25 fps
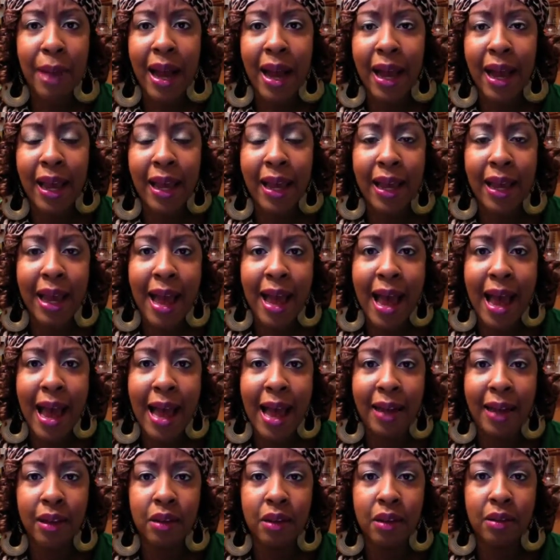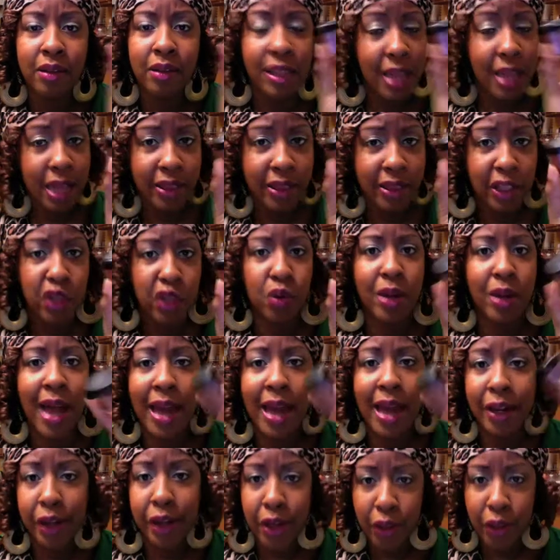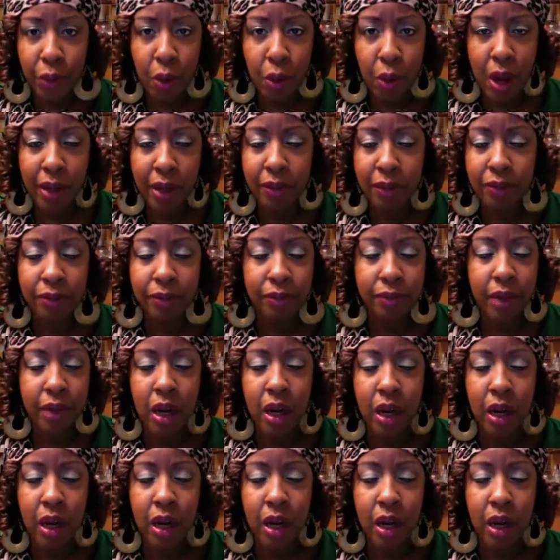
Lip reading: I had, not this one, I had another one,